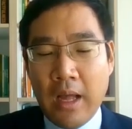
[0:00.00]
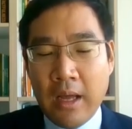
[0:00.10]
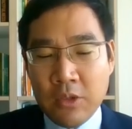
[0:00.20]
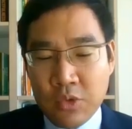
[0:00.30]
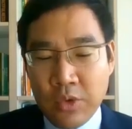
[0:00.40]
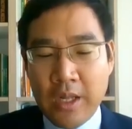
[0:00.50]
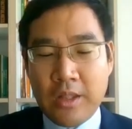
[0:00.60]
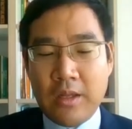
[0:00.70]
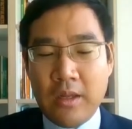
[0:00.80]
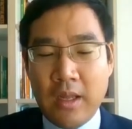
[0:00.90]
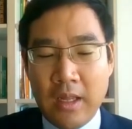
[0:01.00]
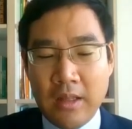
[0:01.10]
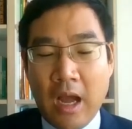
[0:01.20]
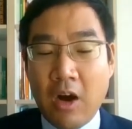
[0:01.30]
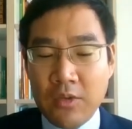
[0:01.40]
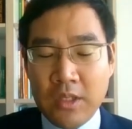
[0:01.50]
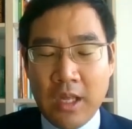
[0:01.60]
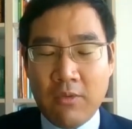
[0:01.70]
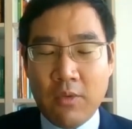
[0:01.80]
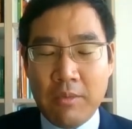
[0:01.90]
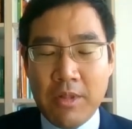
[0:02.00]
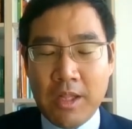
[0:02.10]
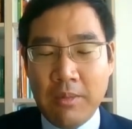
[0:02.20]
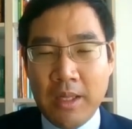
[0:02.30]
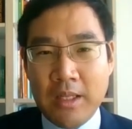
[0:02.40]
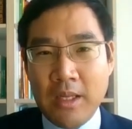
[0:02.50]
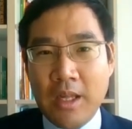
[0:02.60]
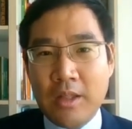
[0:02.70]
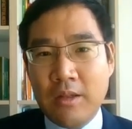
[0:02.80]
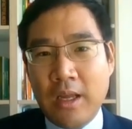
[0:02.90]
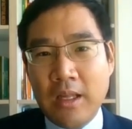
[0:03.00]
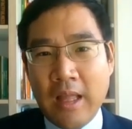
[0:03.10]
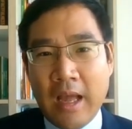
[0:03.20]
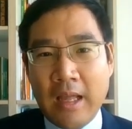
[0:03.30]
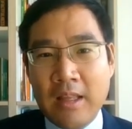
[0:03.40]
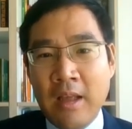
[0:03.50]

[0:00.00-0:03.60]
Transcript: addressed in after the FOMC meeting yesterday that